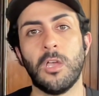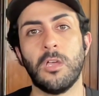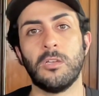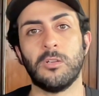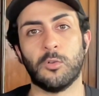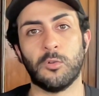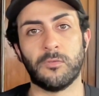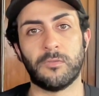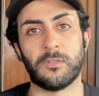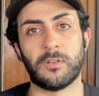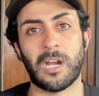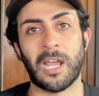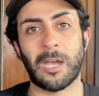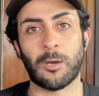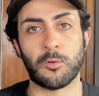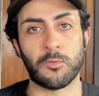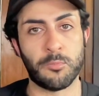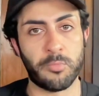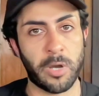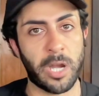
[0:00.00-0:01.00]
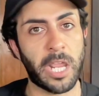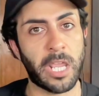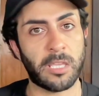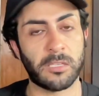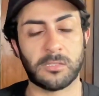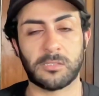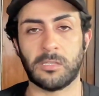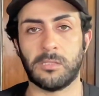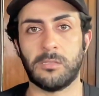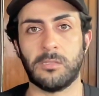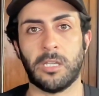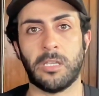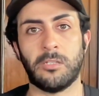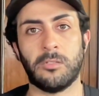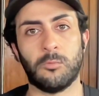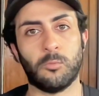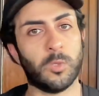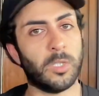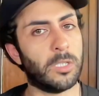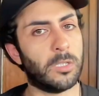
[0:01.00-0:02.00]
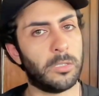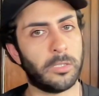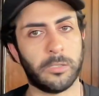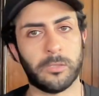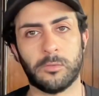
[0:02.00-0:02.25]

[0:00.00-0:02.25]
over our brains, and we're